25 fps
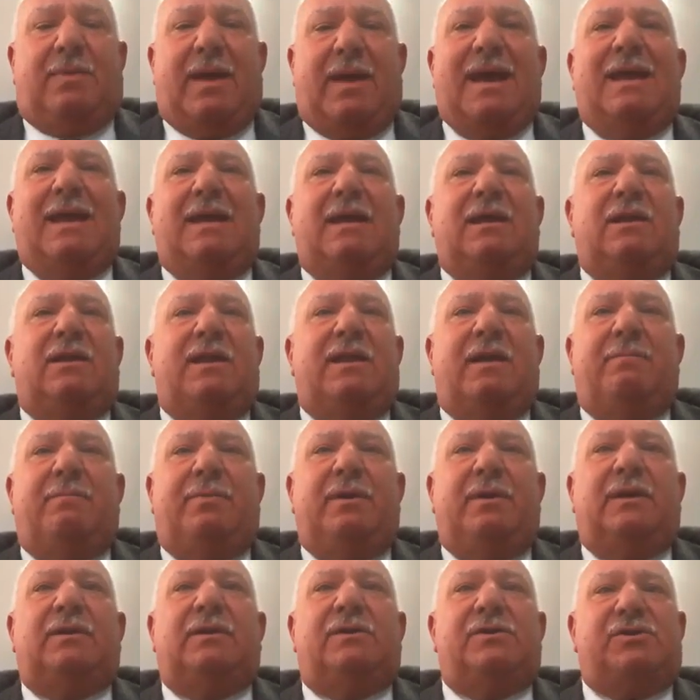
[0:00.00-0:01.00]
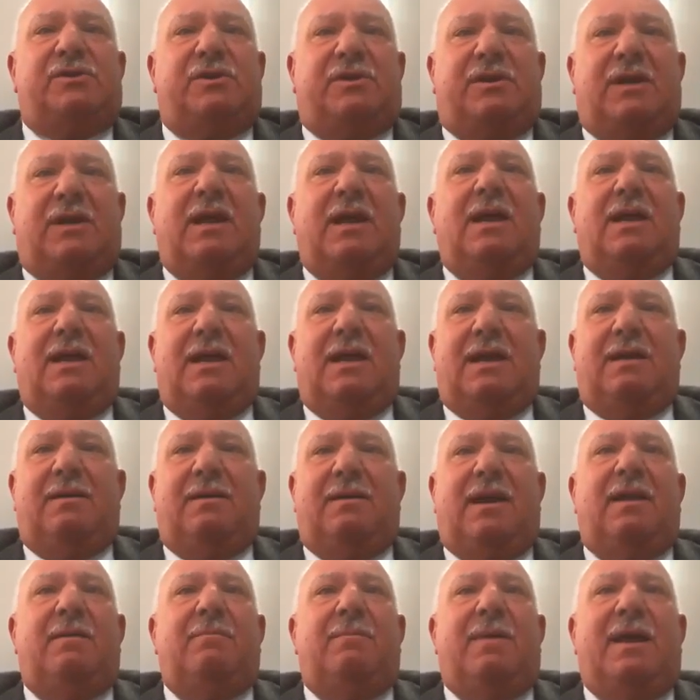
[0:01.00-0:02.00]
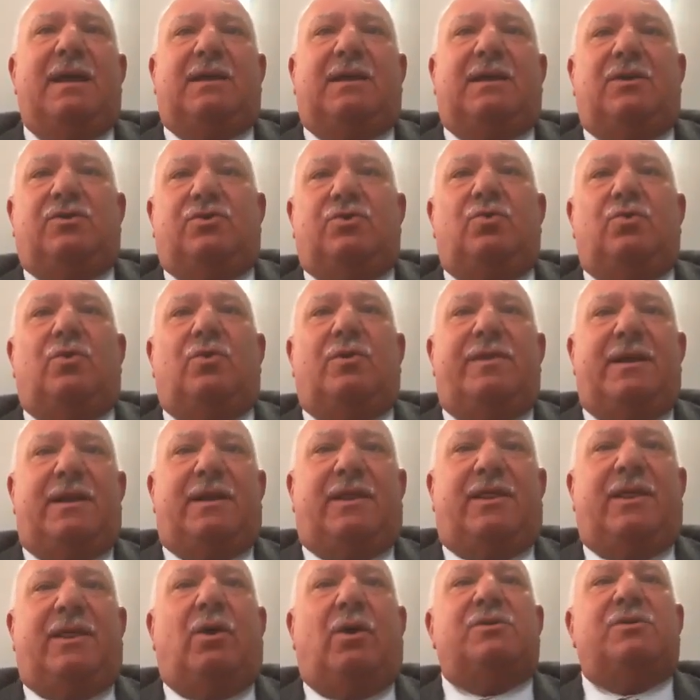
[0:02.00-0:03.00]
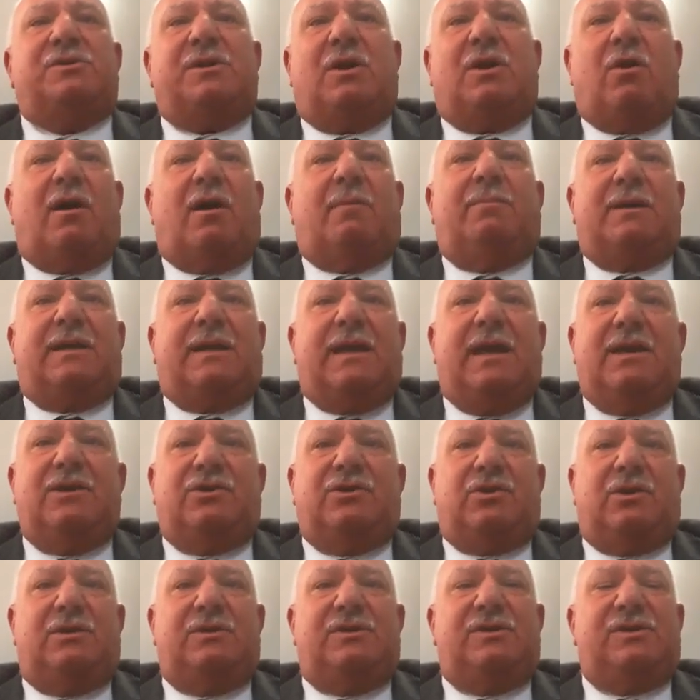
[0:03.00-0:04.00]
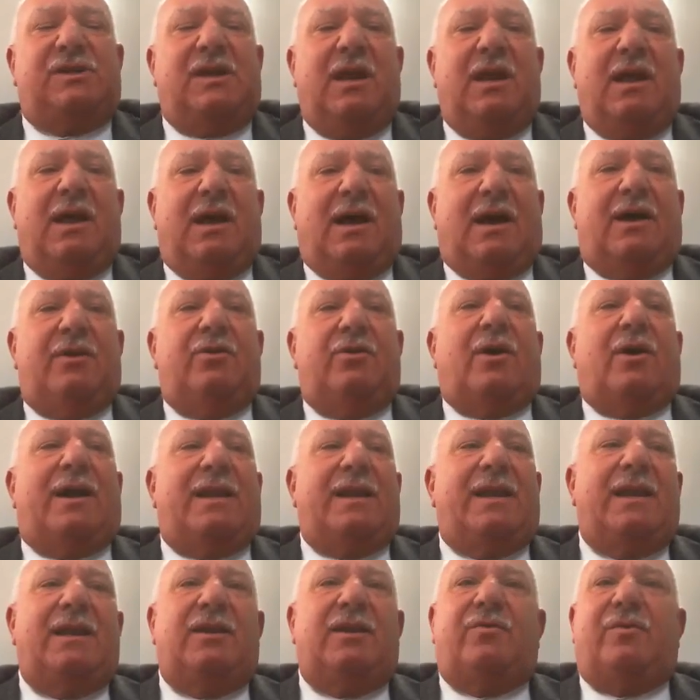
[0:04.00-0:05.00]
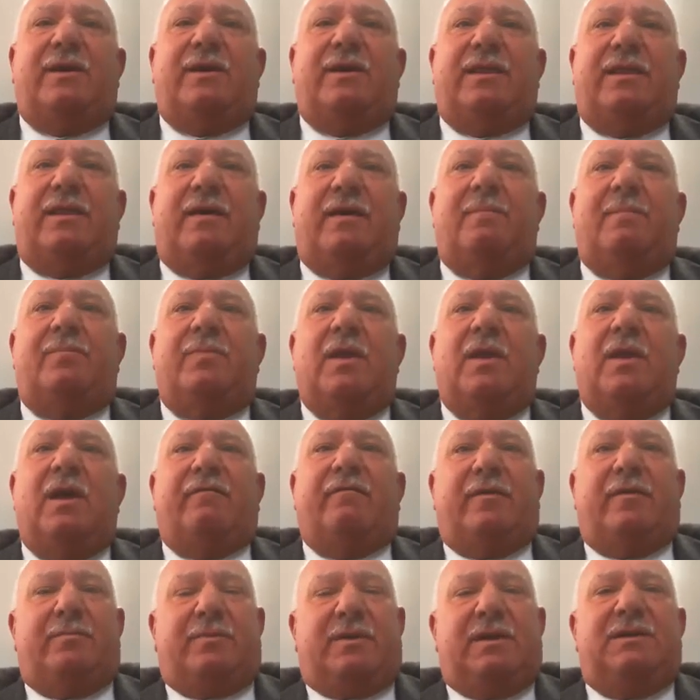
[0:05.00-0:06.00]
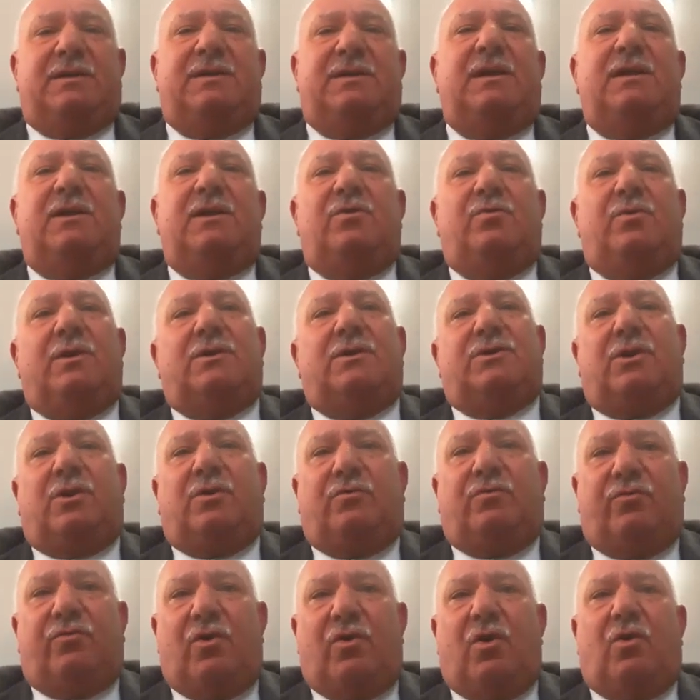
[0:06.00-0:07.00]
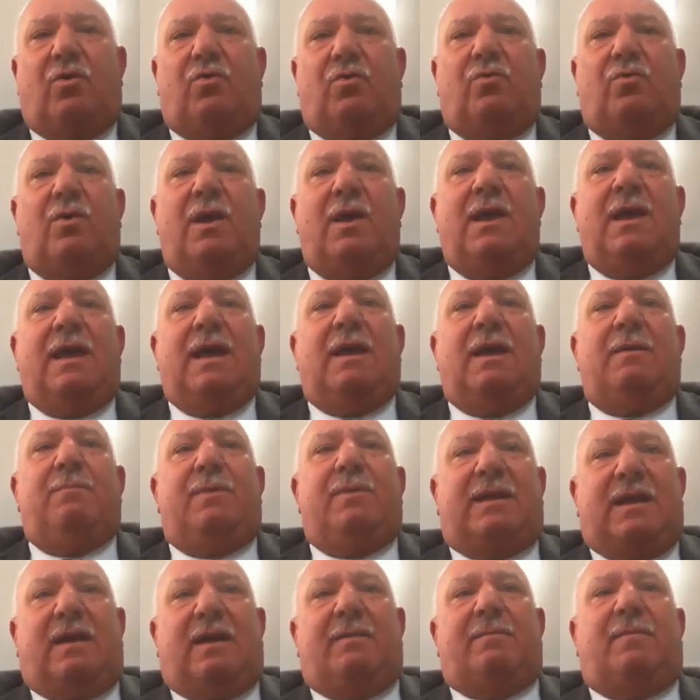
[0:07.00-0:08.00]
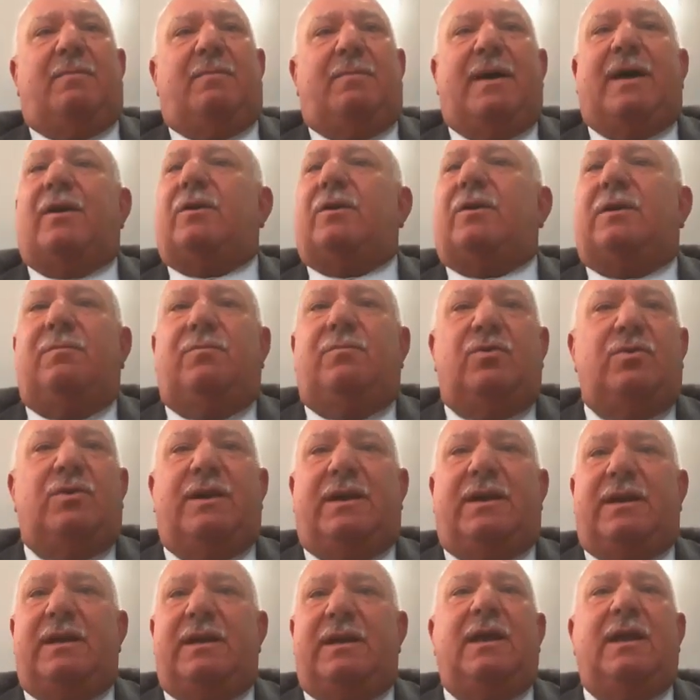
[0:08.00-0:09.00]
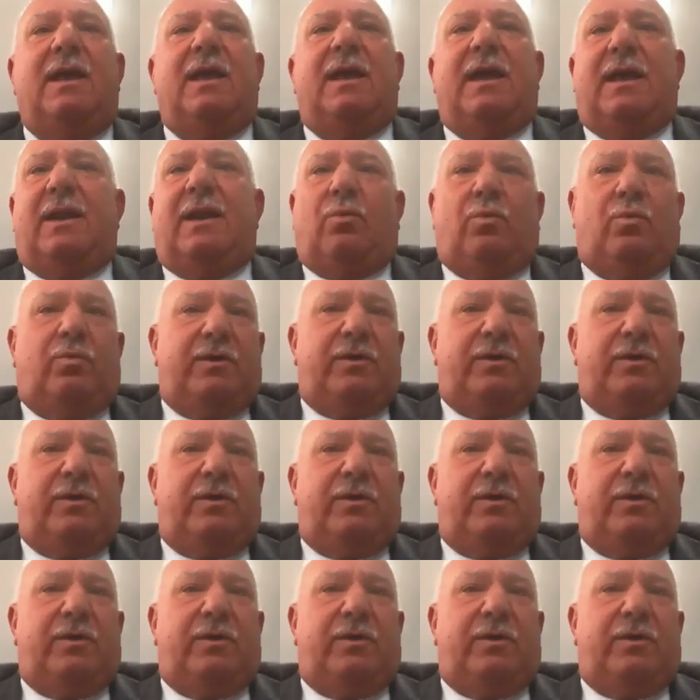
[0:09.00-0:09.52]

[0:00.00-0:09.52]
paying their bills and making sure that those obligations are not hindering them from continuing to grow and become a better community. And,